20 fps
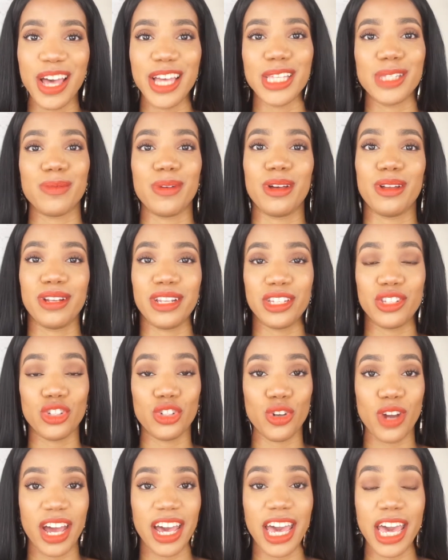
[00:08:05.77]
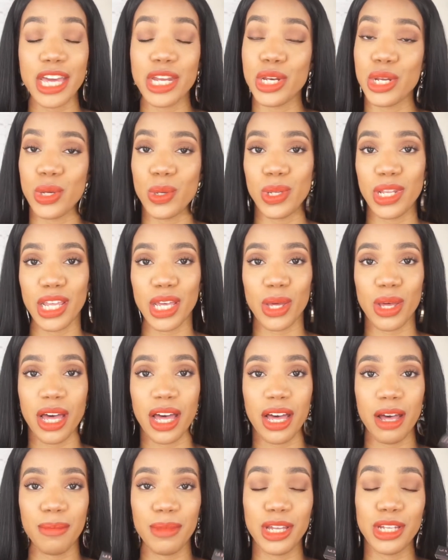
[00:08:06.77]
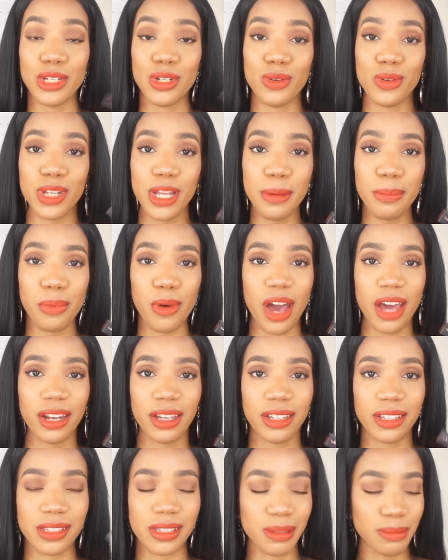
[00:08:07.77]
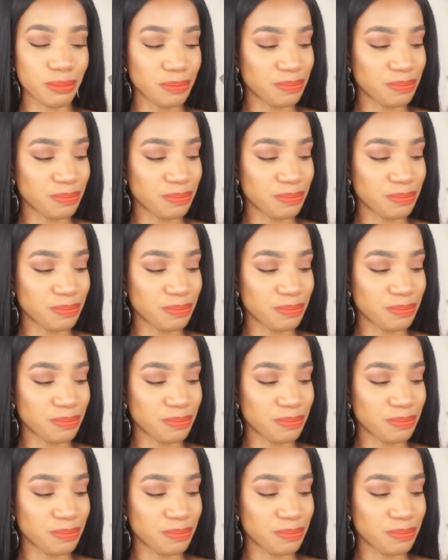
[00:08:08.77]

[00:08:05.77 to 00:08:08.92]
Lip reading: as well as try a new lip product.